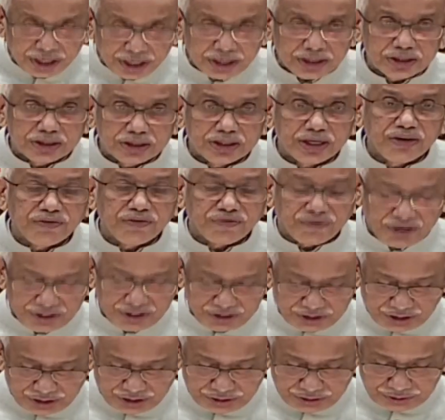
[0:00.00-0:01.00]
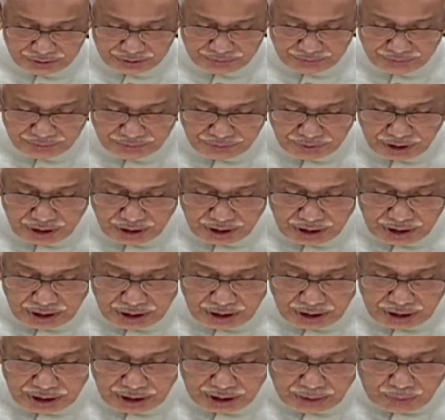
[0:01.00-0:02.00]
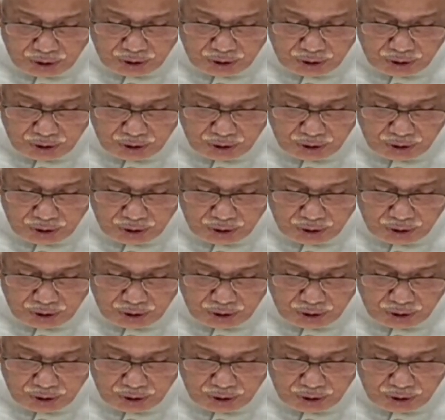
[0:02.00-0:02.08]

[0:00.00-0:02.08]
in three phases. The